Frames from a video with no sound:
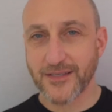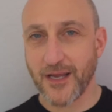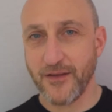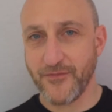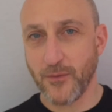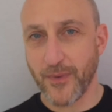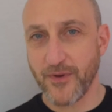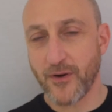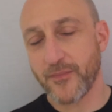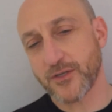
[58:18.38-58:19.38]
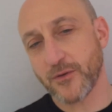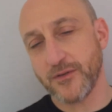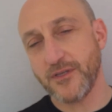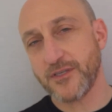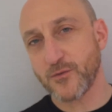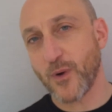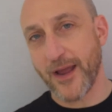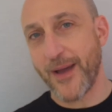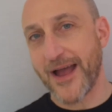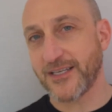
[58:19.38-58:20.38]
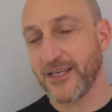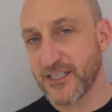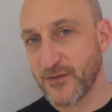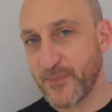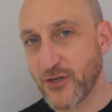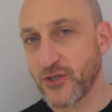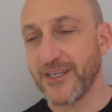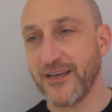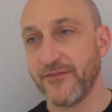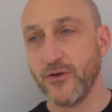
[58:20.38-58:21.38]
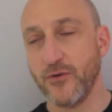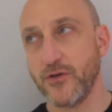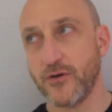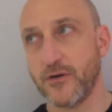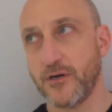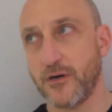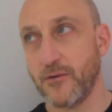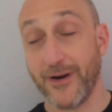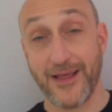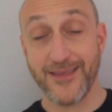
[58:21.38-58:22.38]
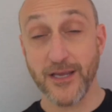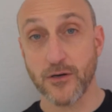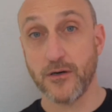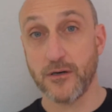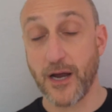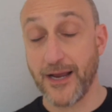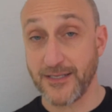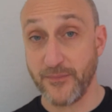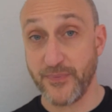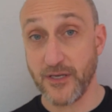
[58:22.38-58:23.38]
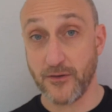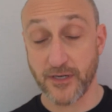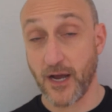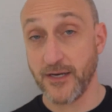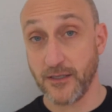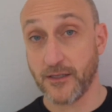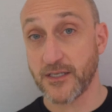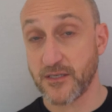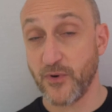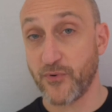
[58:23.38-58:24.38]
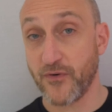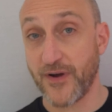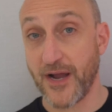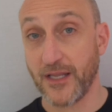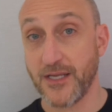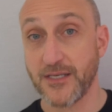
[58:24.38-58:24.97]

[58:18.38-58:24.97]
and if you don't mind me, so this is why I'm asking, especially given what I think your ICP, your ideal customer profile is.